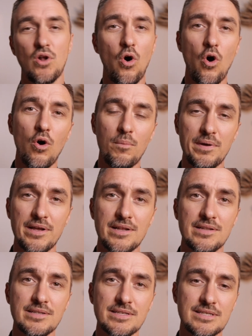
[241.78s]
and
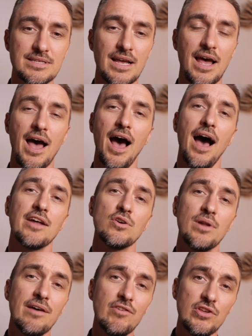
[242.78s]
almonds. I
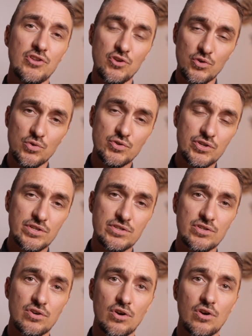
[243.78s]
don't have a huge
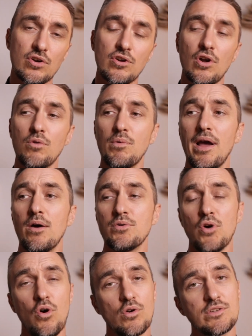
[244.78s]
concern
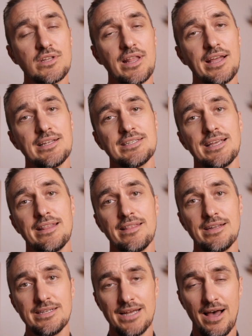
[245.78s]
around oxalates in
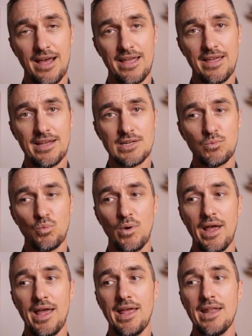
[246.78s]
the diet
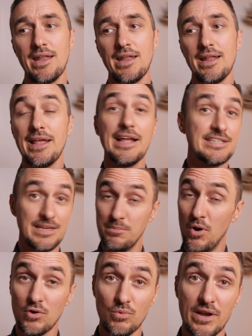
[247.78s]
when it's in
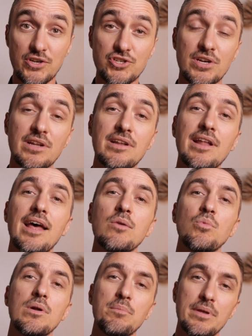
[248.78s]
moderation
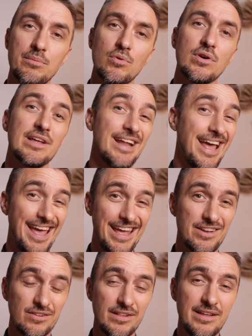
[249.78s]
and when people can
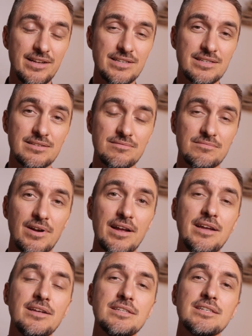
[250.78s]
handle it,
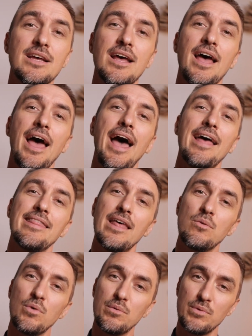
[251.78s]
right? And
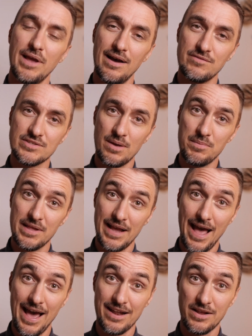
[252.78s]
then when we have
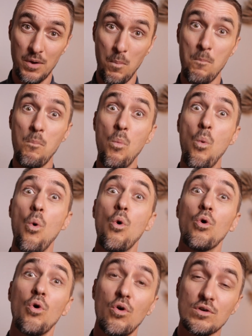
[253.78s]
something adding
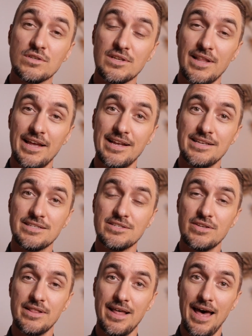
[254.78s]
more oxalates
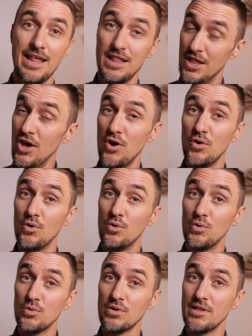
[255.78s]
to that
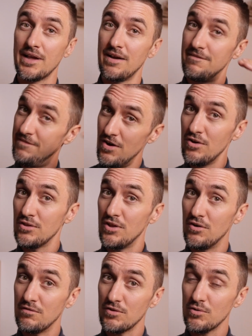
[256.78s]
load, like a fungal
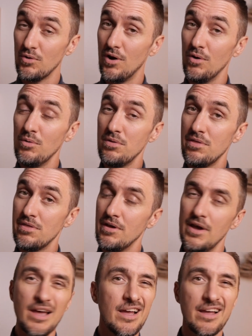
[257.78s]
overgrowth,
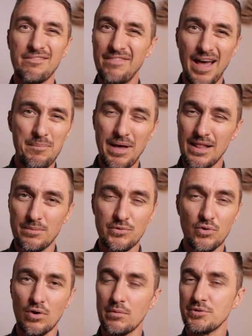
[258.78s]
fat
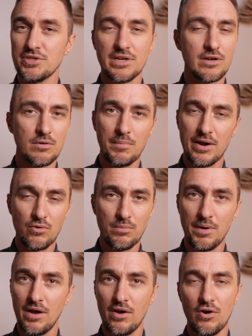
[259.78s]
malabsorption or
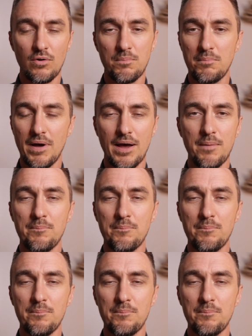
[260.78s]
microbiome